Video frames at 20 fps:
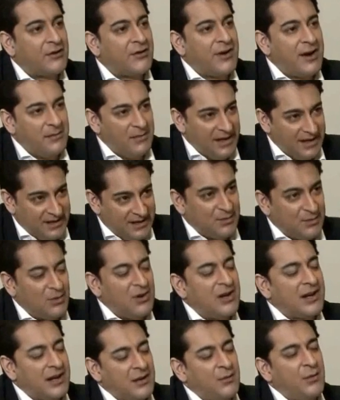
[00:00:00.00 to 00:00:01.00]
the Kremlin is
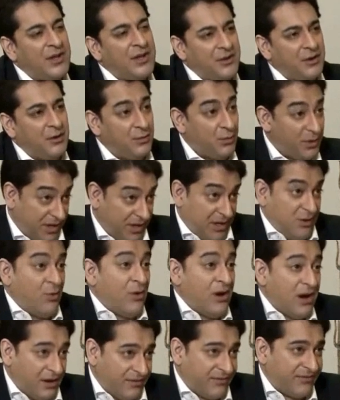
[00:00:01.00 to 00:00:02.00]
working with you, whether
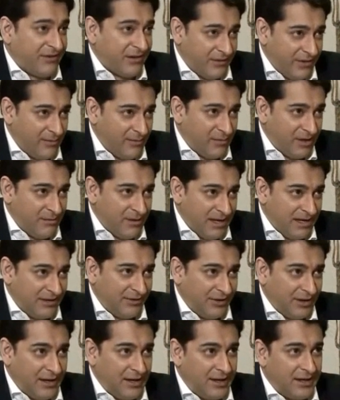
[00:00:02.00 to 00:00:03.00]
you work for the Kremlin,
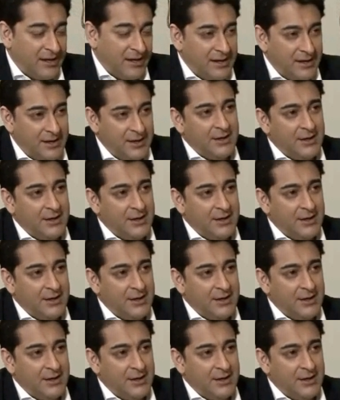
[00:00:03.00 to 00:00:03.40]
basically.